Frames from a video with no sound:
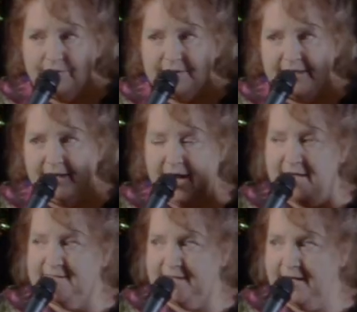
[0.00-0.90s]
and the
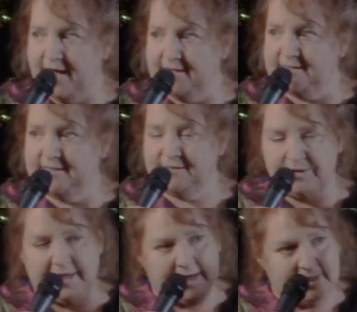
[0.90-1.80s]
gods and goddesses
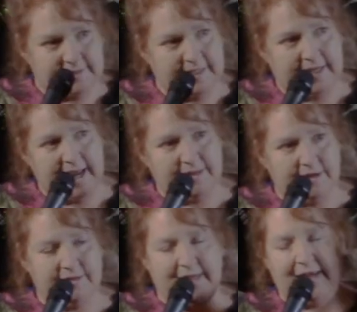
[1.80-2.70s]
were getting
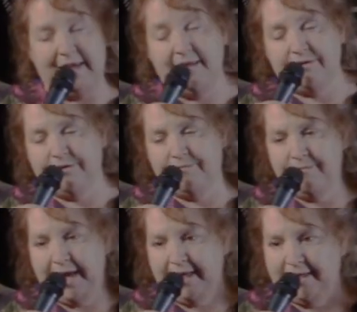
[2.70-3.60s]
together, the ether
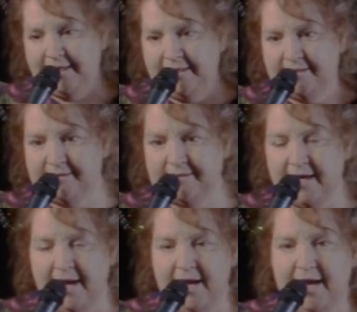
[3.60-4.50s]
maidens,
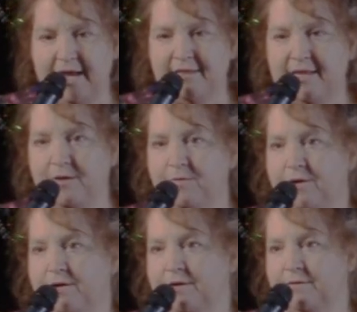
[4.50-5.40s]
and they
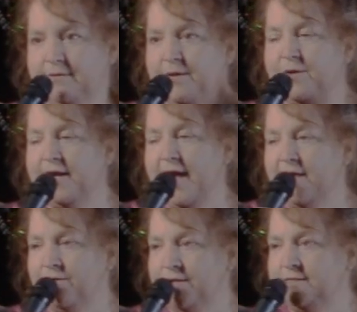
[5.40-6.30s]
were
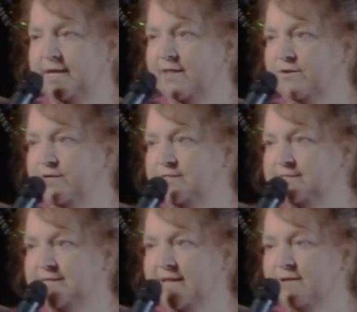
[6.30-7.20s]
gathering together in
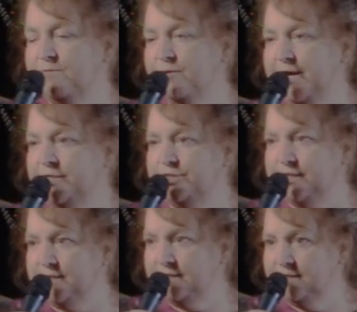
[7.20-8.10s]

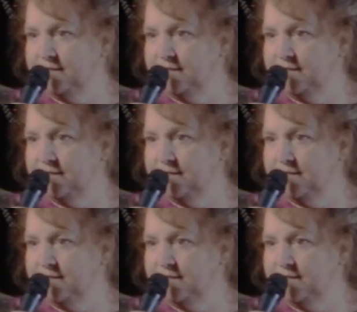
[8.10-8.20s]
celebration.